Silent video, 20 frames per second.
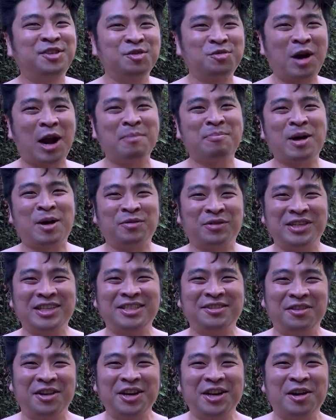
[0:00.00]
wrap up this
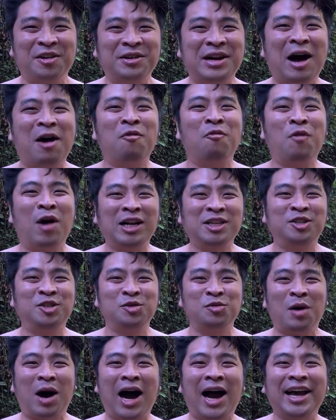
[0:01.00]
video. Now, what
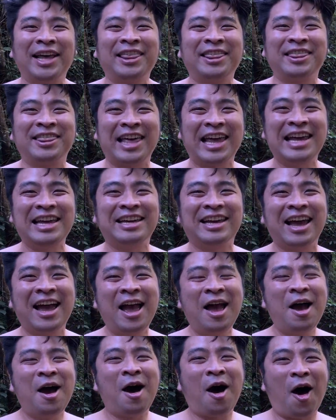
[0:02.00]
do I think
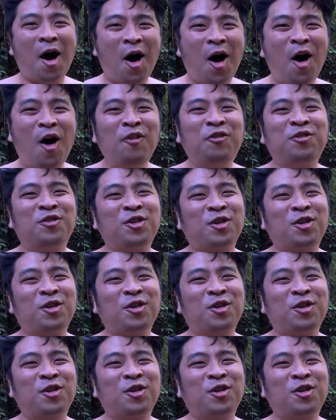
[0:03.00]
of